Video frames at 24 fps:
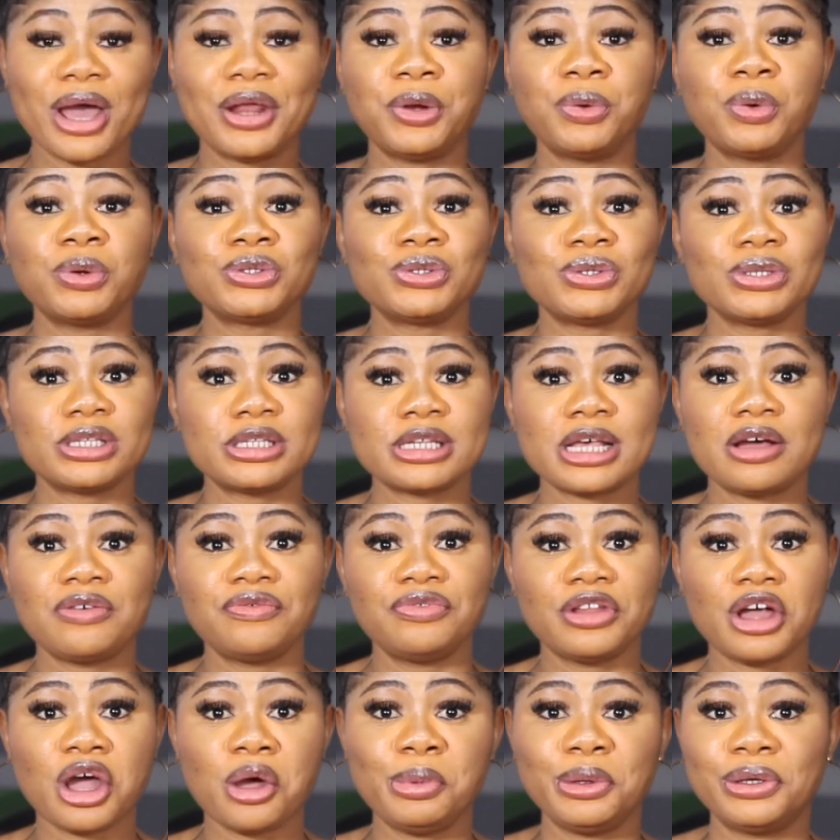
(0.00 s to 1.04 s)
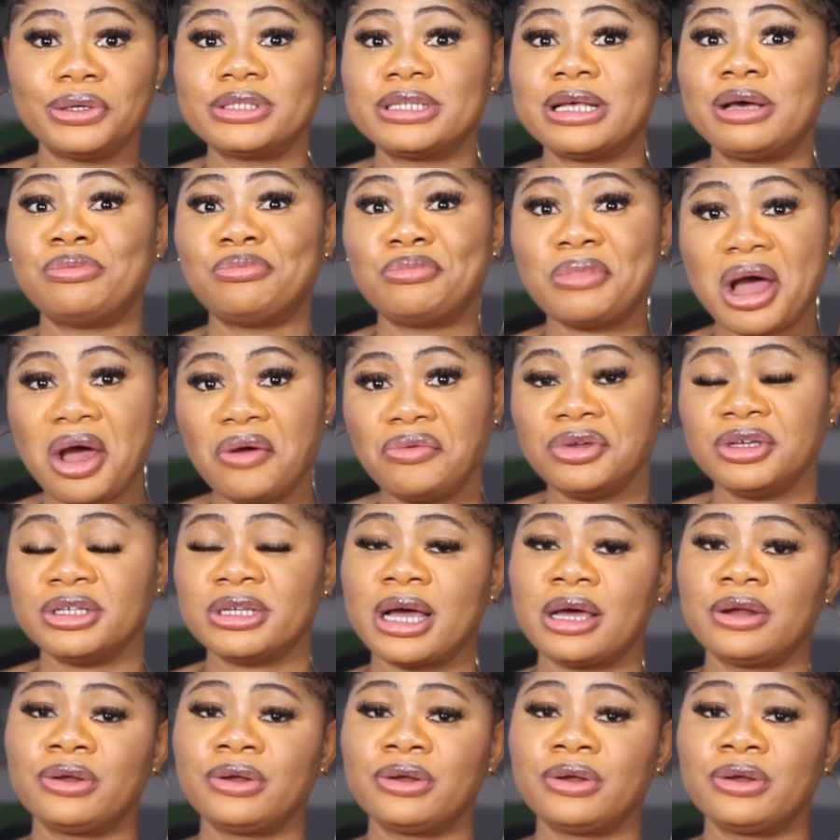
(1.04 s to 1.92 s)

oh, I don't want to serve now because I'm married.